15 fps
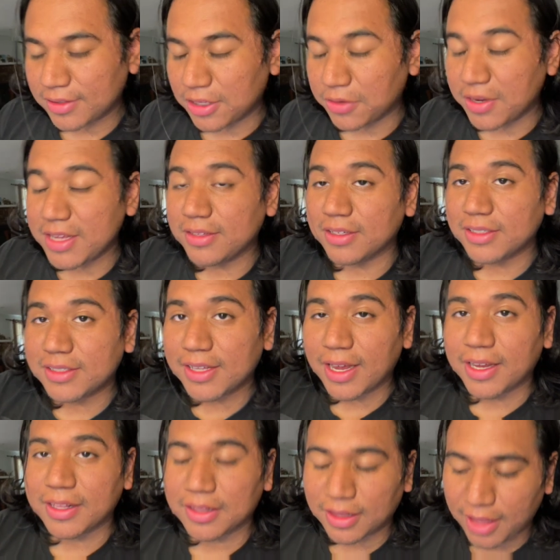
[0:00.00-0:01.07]
there is a
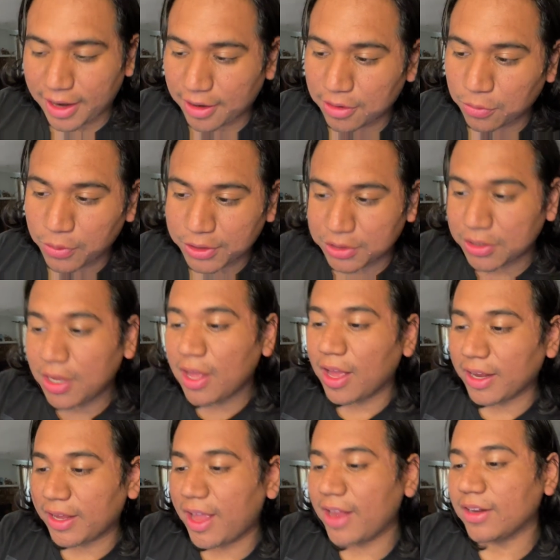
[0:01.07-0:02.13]
second layer, which
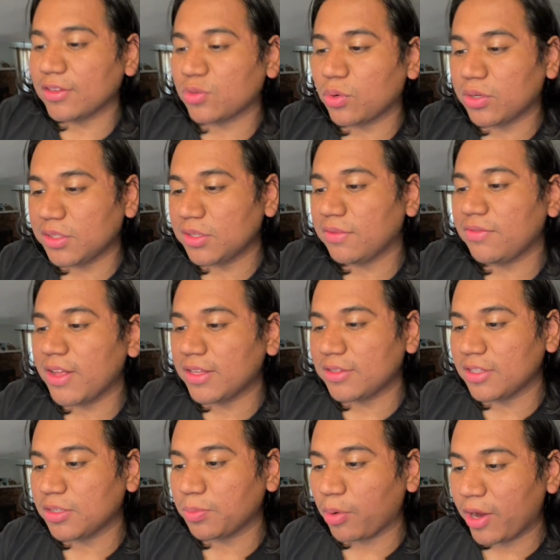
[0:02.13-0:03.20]
again sort of defends
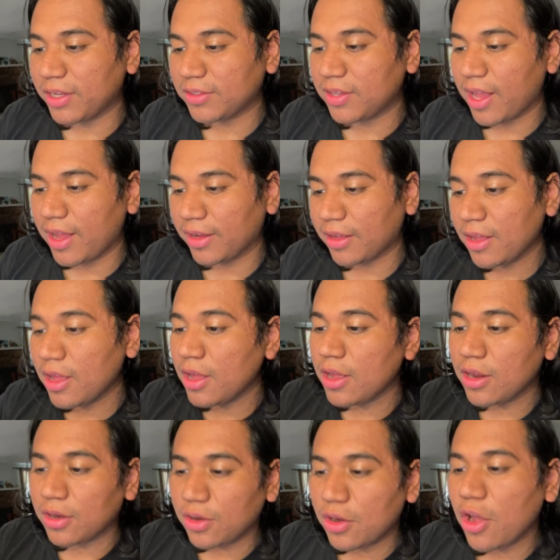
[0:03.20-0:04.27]
this price tag.
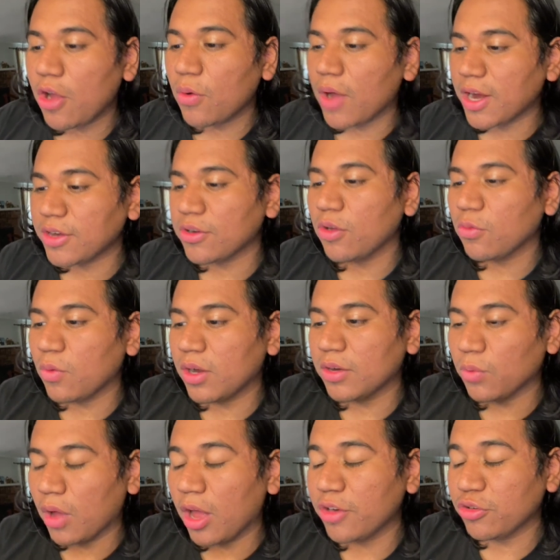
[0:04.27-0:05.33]
No, I don't want
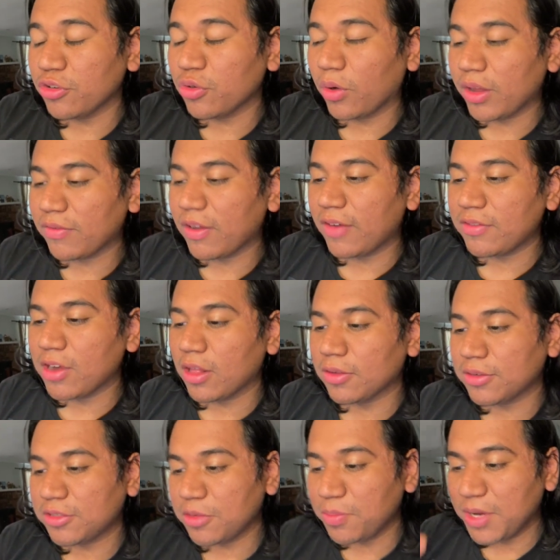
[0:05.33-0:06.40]

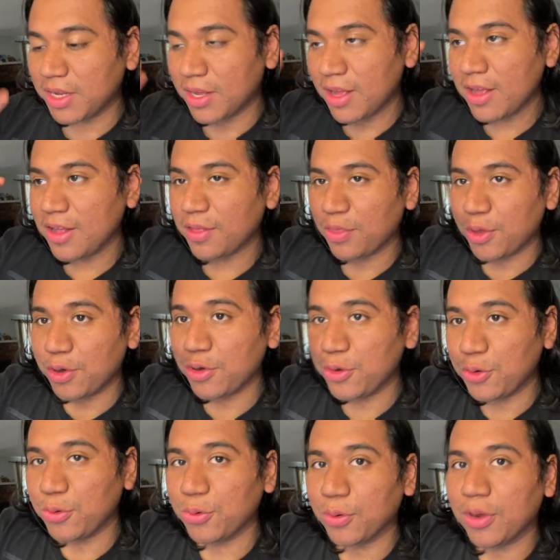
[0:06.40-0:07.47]
$125 to be the
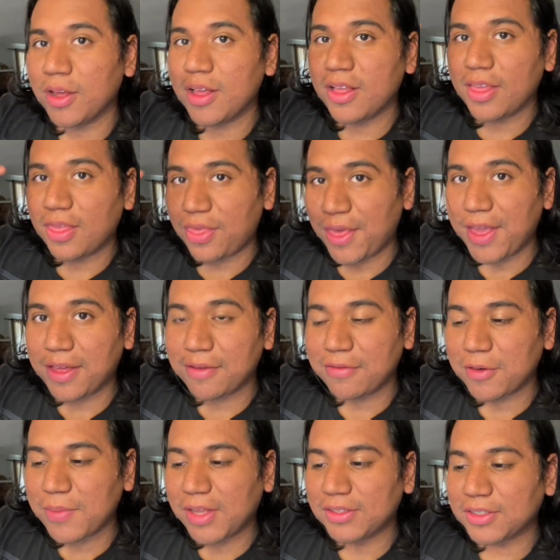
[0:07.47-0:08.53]
new thing
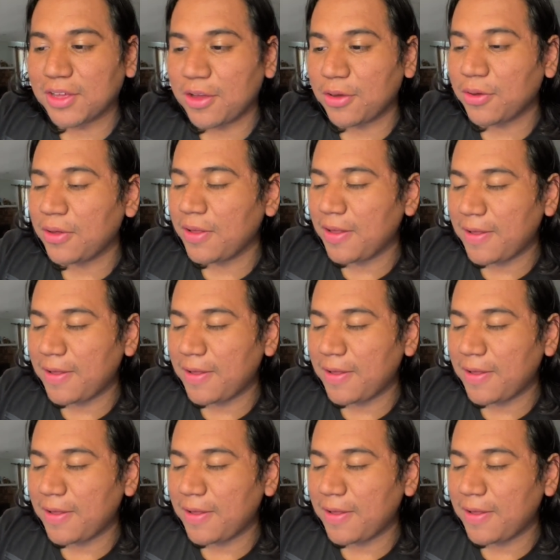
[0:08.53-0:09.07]
for Mezco.